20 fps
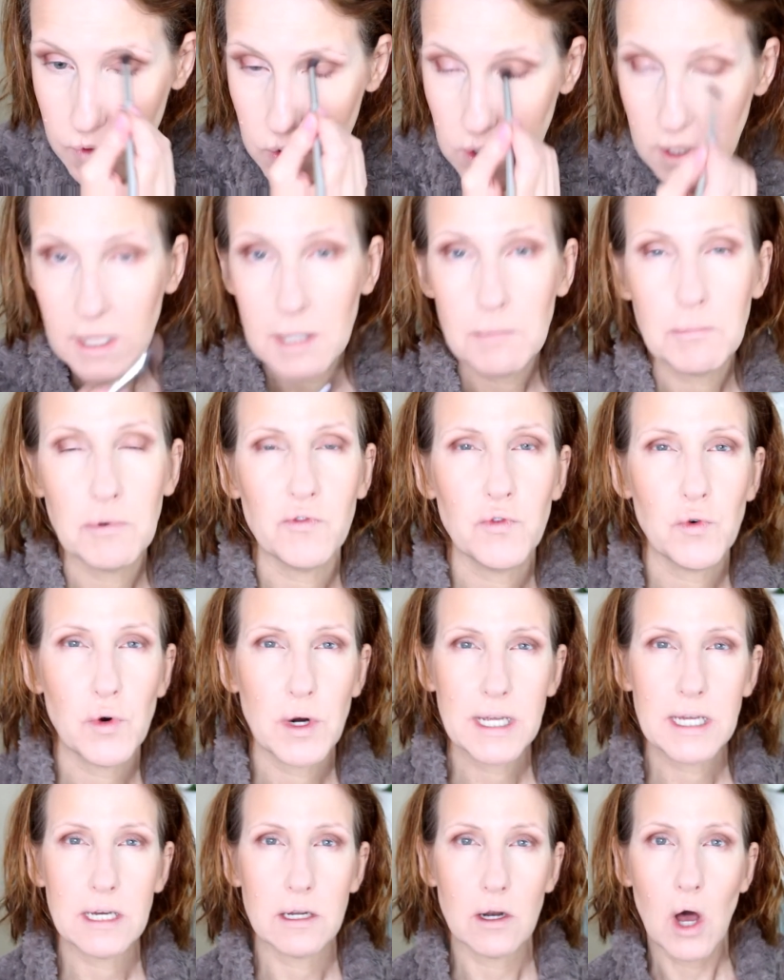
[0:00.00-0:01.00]
So I think
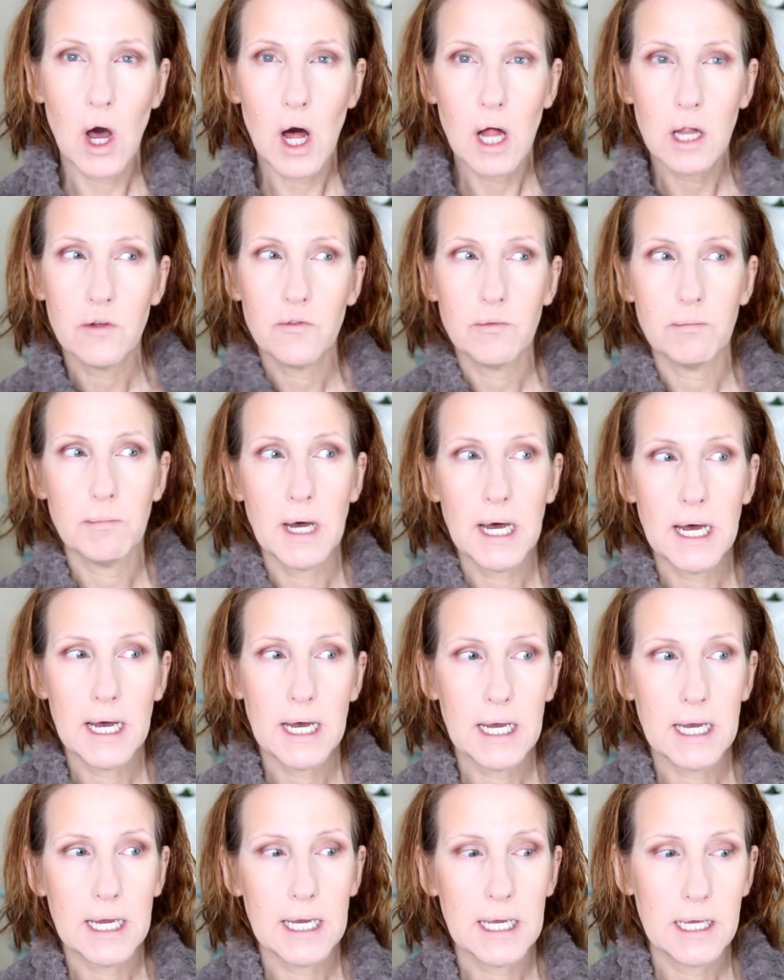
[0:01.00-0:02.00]
before I get all of
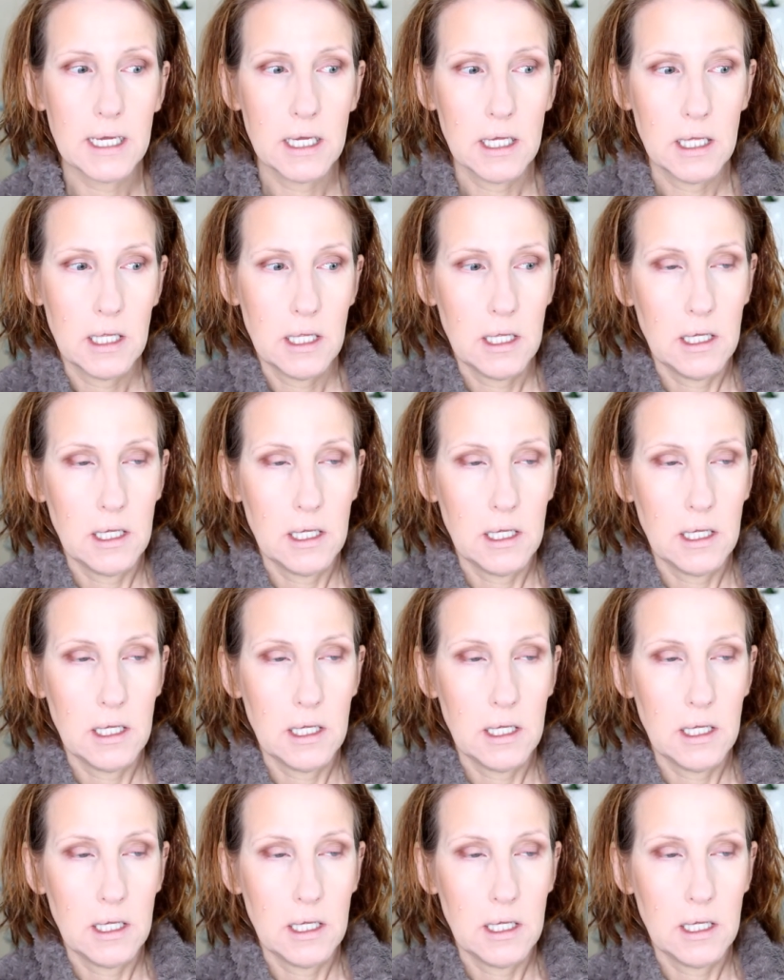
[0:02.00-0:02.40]
my